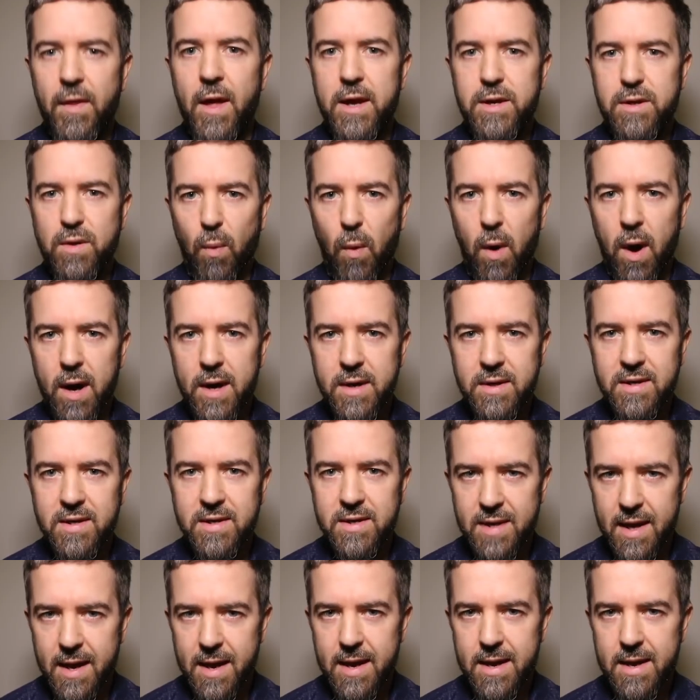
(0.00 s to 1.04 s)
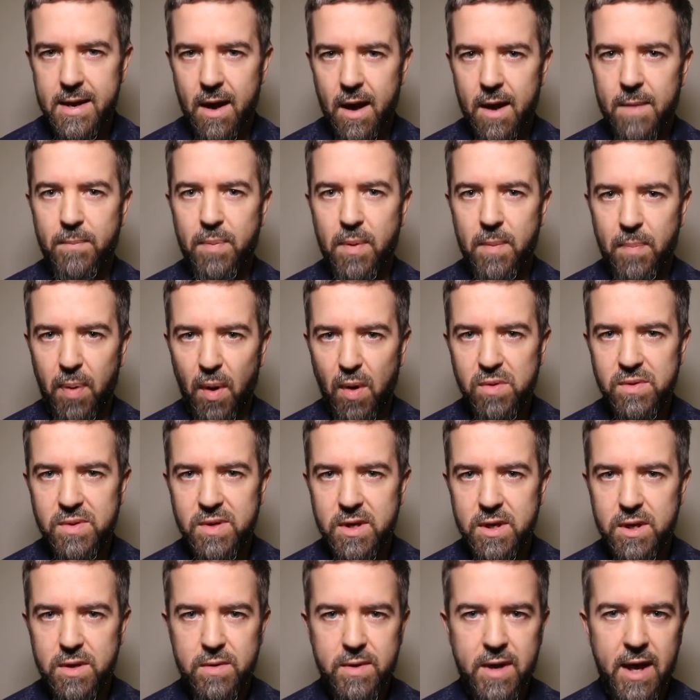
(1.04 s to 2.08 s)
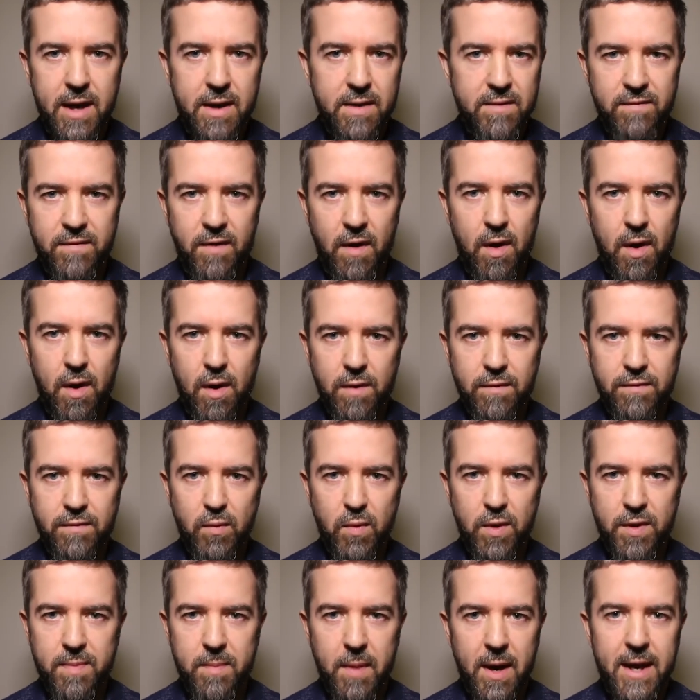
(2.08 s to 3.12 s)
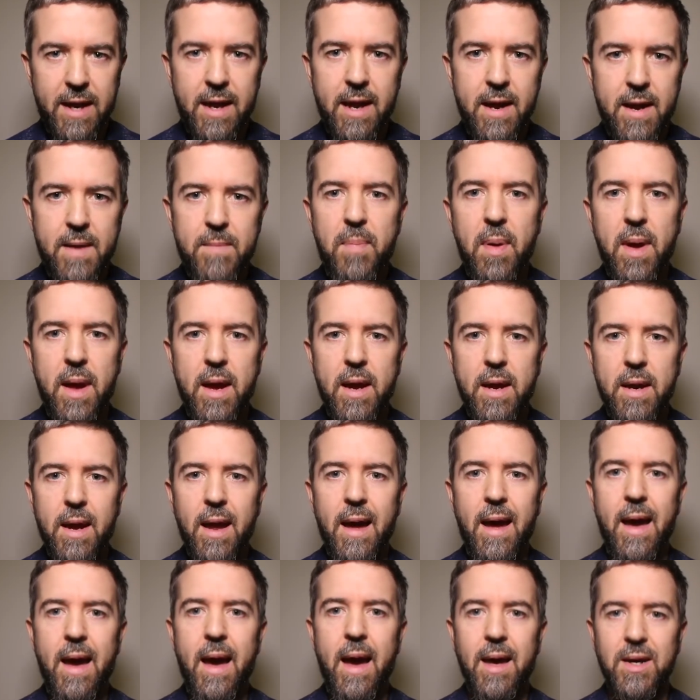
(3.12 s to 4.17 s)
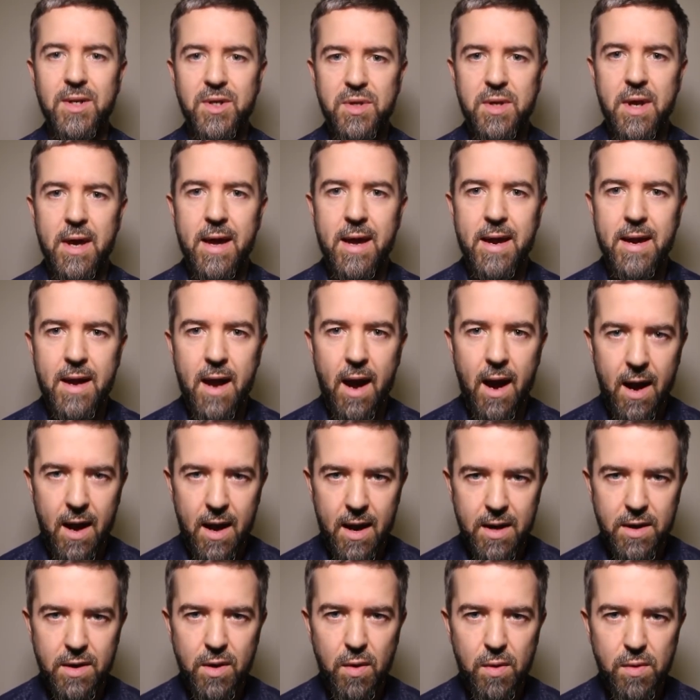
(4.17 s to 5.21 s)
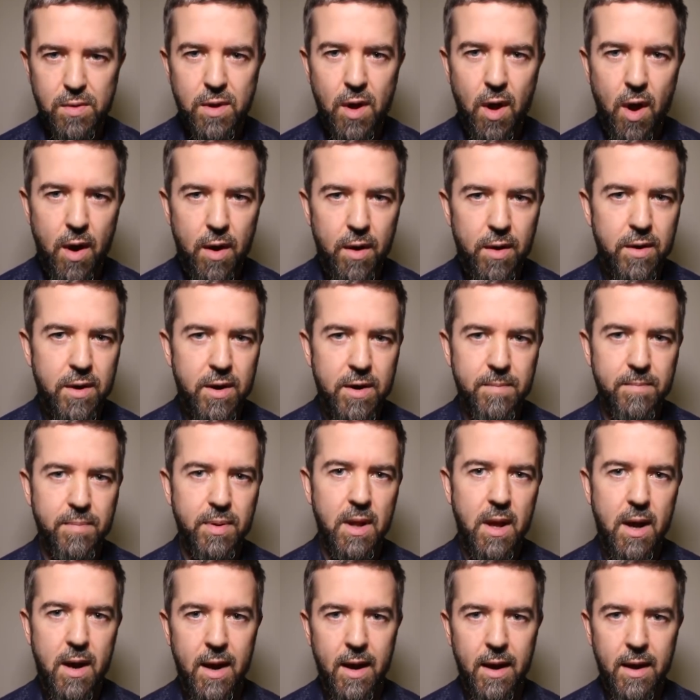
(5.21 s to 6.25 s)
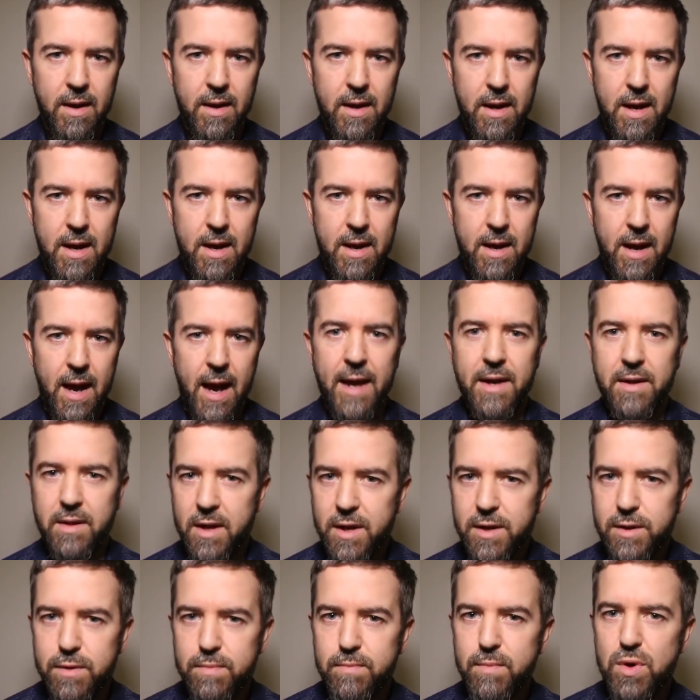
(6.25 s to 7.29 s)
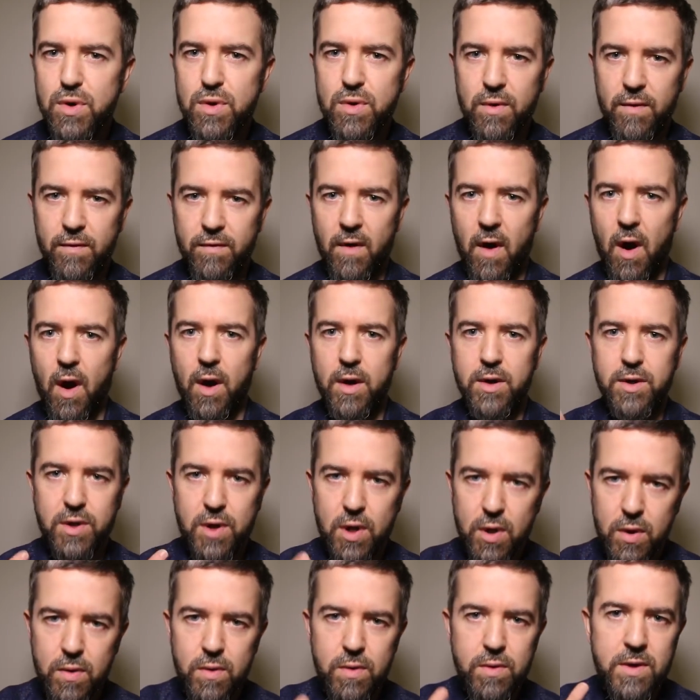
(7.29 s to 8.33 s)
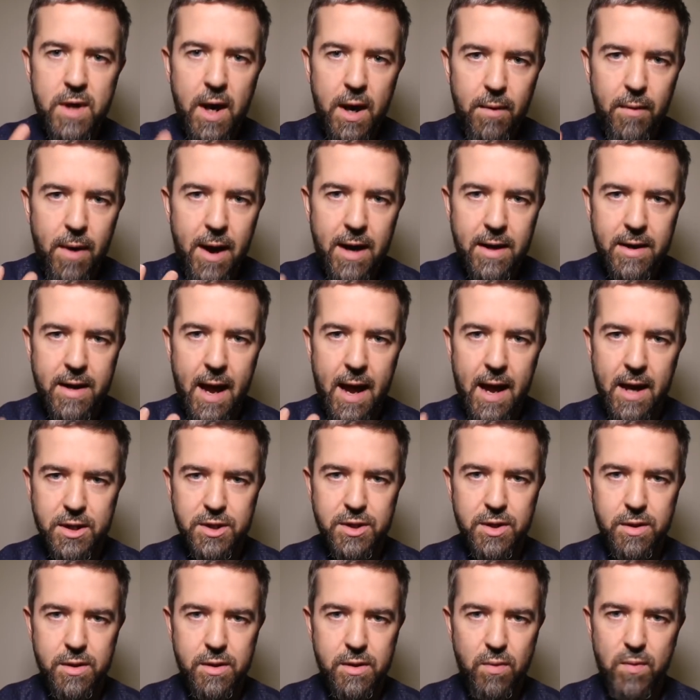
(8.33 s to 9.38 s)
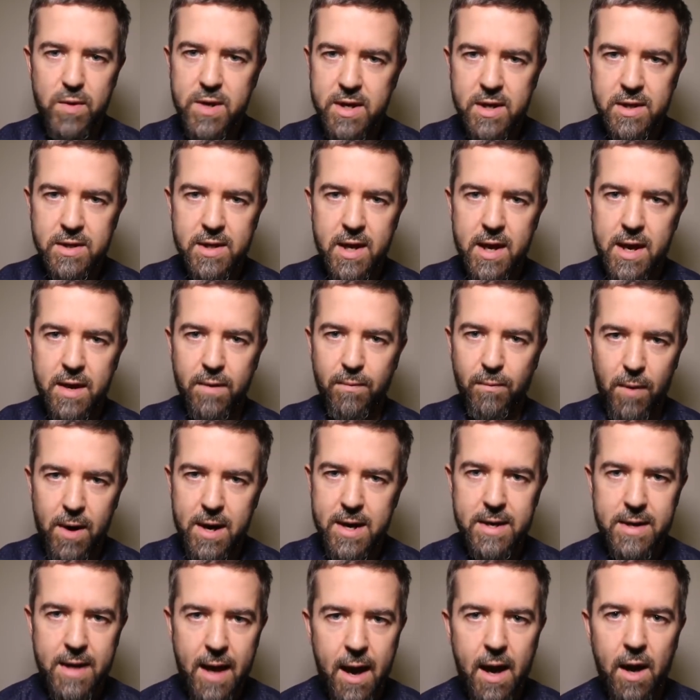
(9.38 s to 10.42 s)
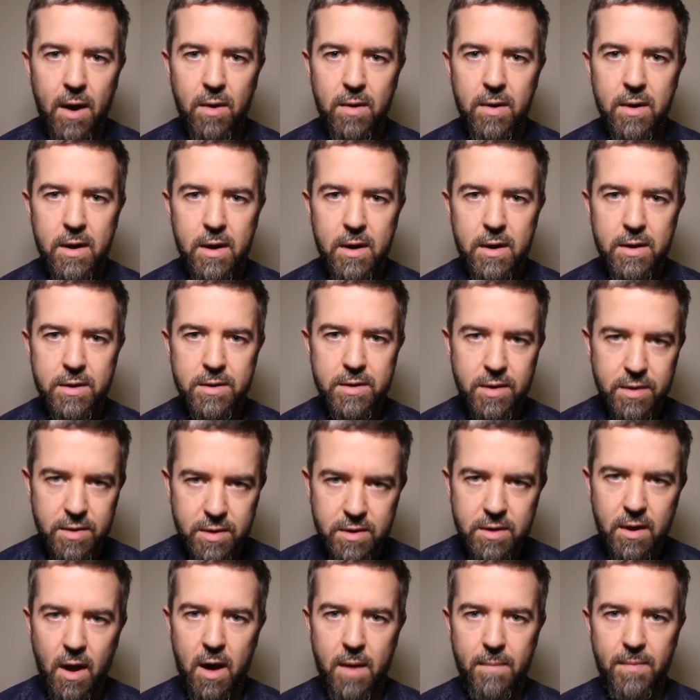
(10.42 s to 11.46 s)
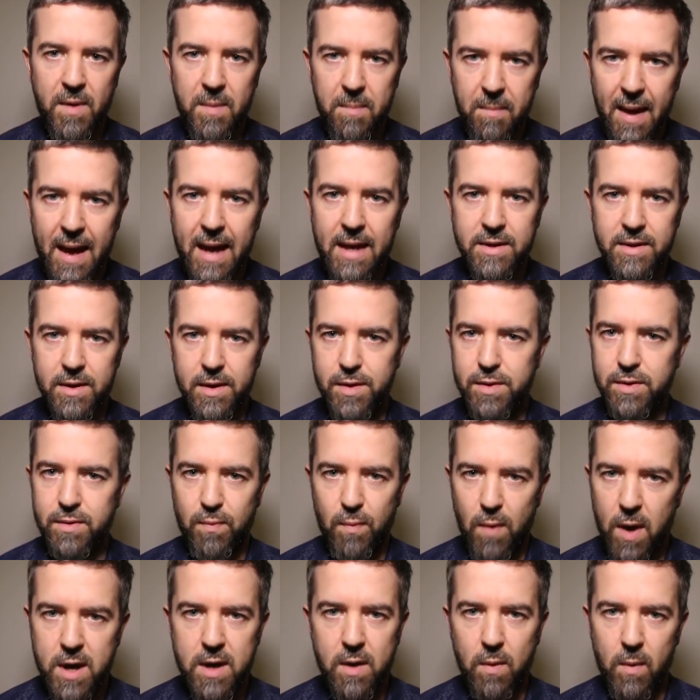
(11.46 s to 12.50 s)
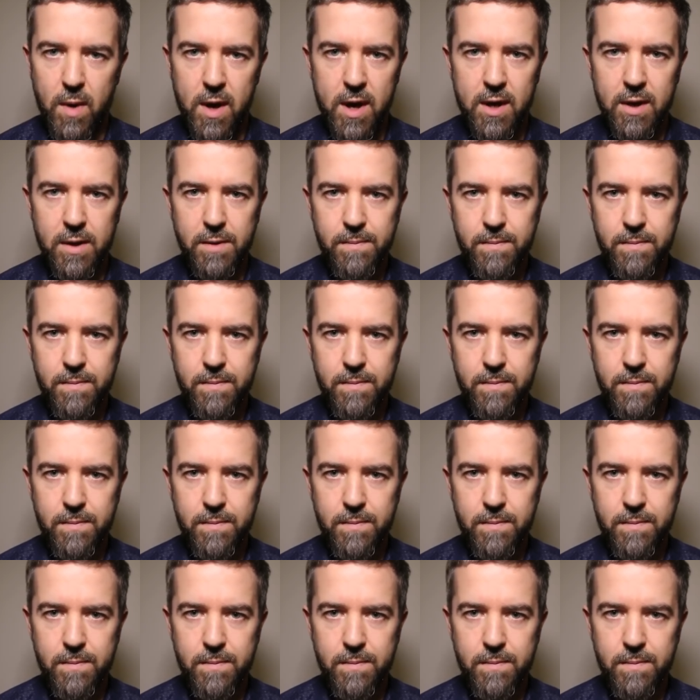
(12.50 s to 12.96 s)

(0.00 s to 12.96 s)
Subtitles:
That's why today I'm proposing you get involved with my campaign #INoLongerComply, and let's move on 2 direct actions we can take right now to stop the madness right away.